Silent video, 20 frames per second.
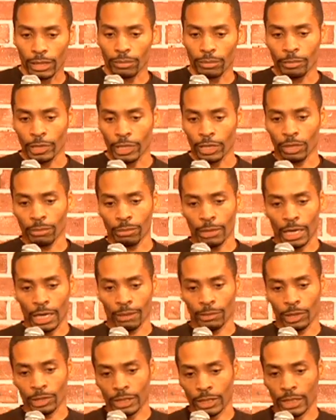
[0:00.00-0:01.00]
me and her
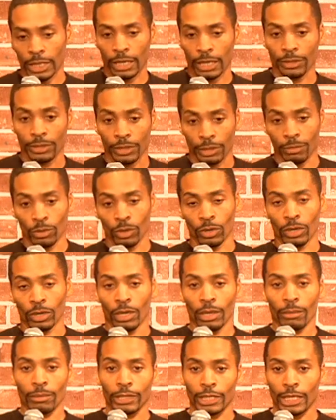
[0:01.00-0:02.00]
mom aren't together anymore,
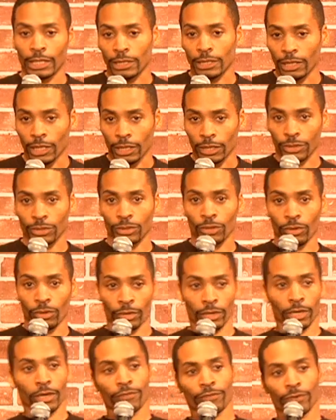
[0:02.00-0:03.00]
but that's another
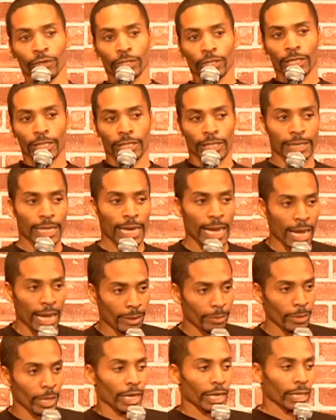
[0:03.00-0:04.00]
story for another
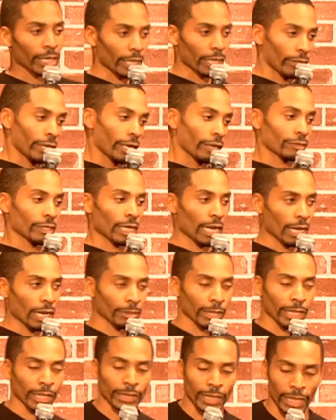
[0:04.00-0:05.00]
time, and I don't have time
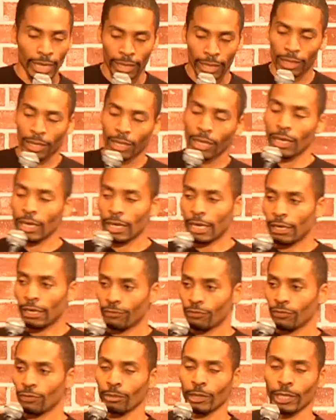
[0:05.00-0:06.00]
like that. I got a
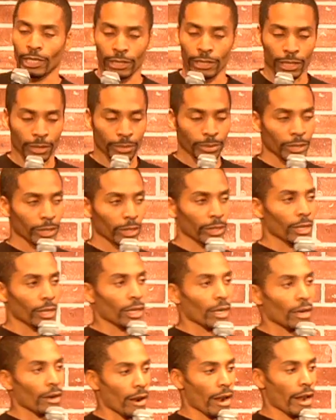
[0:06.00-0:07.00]
few minutes up here,
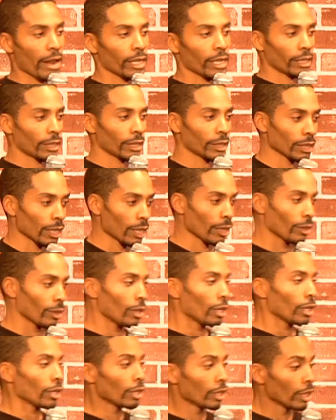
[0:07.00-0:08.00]
all right? So
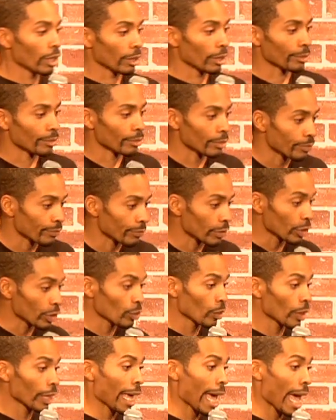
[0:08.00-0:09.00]
look, this is
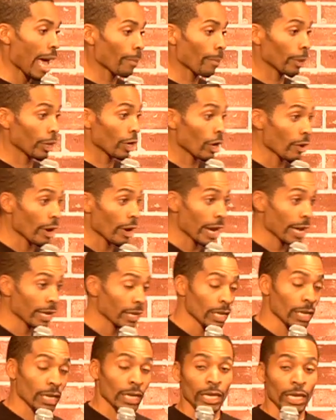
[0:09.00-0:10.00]
what happened, all
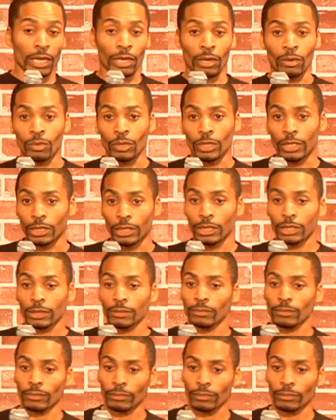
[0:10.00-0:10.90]
right? It was